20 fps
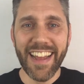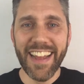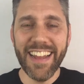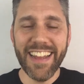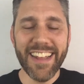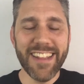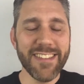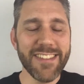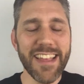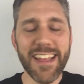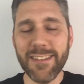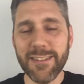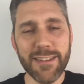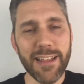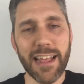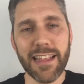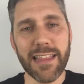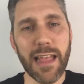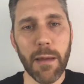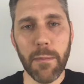It's
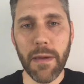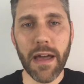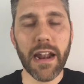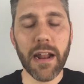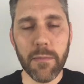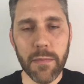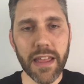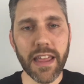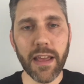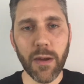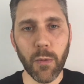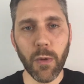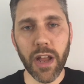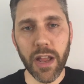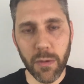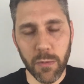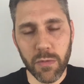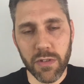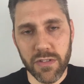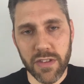not that bad. I'm making
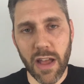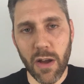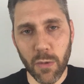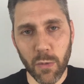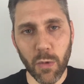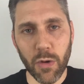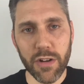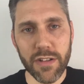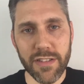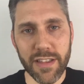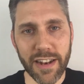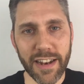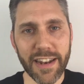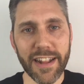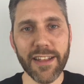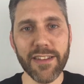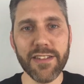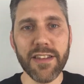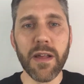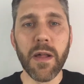it sound worse than it
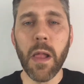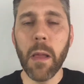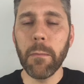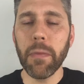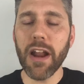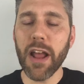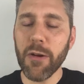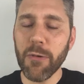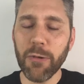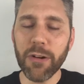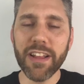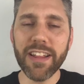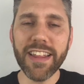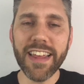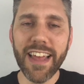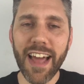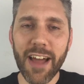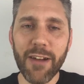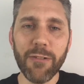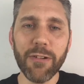is. But I
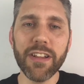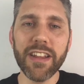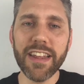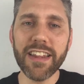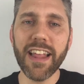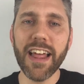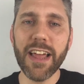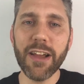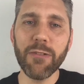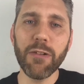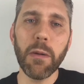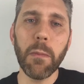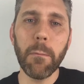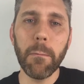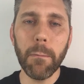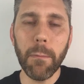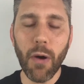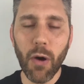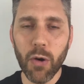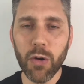really like when
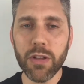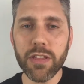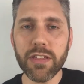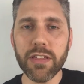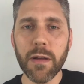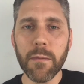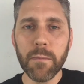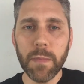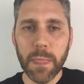both